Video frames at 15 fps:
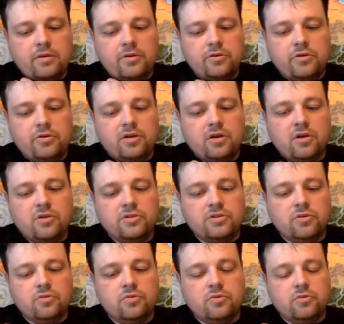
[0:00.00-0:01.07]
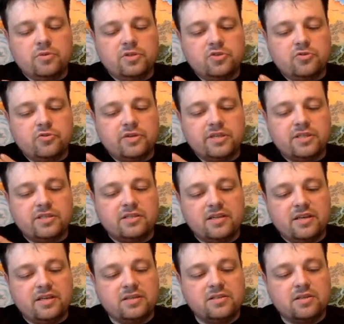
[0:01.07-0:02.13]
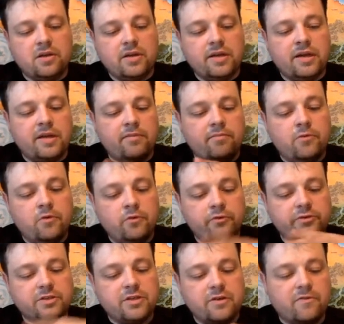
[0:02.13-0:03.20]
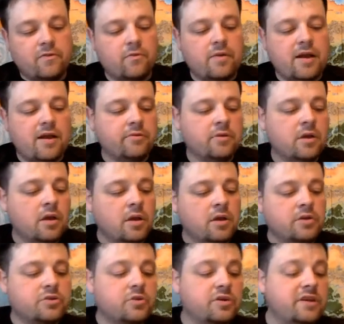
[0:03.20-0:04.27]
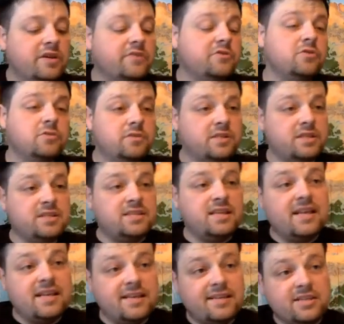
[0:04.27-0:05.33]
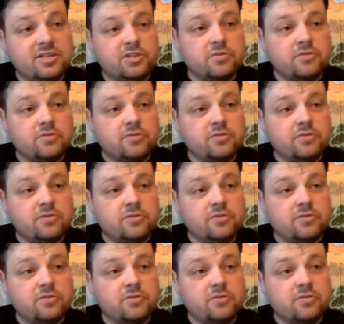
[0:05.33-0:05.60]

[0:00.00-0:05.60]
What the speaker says: You can also restrict things on it and move stuff around. So it gives you the 10 additional